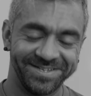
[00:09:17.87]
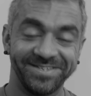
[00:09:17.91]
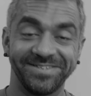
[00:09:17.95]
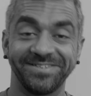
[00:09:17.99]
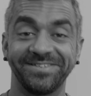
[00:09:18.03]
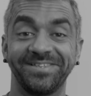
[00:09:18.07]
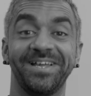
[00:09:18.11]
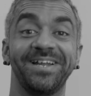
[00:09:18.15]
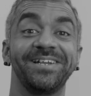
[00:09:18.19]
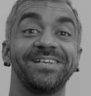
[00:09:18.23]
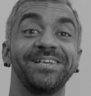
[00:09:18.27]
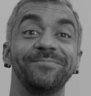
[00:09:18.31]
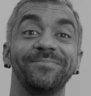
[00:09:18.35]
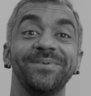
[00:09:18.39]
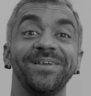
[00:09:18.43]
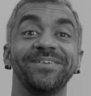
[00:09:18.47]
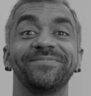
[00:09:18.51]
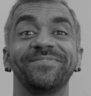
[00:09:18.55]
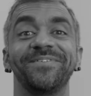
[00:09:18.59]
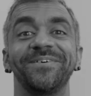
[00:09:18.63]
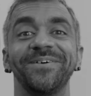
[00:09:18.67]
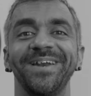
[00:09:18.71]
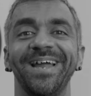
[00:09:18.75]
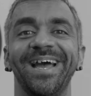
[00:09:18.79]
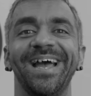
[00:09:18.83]
Such a big
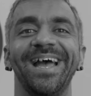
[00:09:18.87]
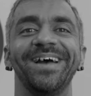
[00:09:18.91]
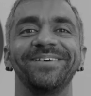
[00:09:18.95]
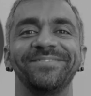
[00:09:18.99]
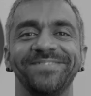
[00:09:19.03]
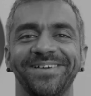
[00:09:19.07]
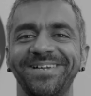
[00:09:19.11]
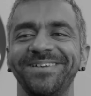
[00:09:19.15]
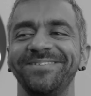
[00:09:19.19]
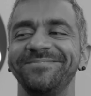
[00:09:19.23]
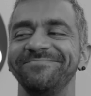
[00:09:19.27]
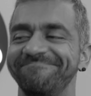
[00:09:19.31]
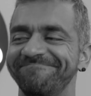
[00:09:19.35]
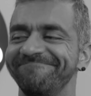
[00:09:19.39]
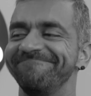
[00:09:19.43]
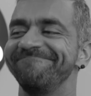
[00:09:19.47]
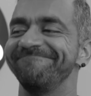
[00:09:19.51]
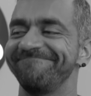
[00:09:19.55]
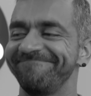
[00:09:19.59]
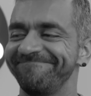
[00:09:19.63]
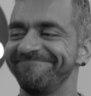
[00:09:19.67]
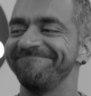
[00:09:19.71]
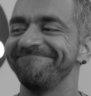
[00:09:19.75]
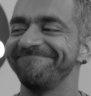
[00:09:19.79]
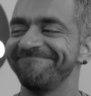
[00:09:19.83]
phone I have, huh?
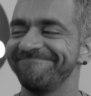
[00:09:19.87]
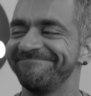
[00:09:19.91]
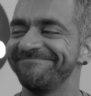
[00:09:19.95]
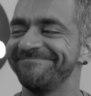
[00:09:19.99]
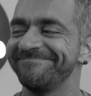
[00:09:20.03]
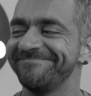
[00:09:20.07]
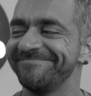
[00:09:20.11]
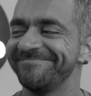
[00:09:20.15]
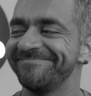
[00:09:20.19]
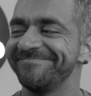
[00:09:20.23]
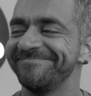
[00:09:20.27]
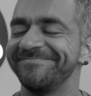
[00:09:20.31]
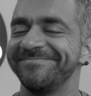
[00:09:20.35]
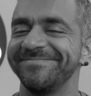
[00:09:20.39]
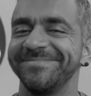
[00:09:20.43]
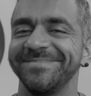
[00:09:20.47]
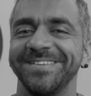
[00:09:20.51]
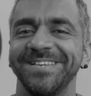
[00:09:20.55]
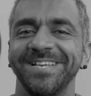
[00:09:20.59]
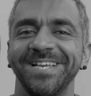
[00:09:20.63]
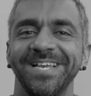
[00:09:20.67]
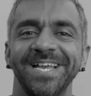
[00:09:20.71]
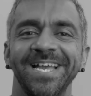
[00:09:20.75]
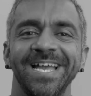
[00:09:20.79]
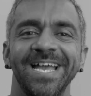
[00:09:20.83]
Mm.
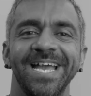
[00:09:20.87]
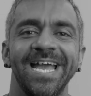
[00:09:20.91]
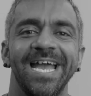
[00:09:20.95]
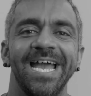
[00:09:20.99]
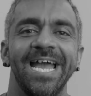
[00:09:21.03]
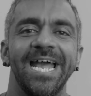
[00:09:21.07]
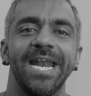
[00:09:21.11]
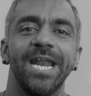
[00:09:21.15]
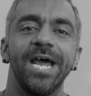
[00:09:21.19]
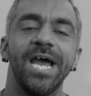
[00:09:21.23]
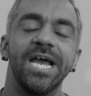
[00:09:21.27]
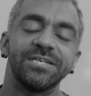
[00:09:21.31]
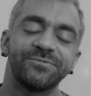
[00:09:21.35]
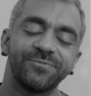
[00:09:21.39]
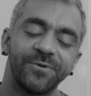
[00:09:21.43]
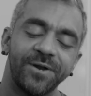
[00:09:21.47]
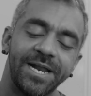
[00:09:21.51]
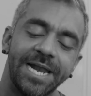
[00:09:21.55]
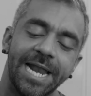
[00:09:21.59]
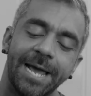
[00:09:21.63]
Now as for the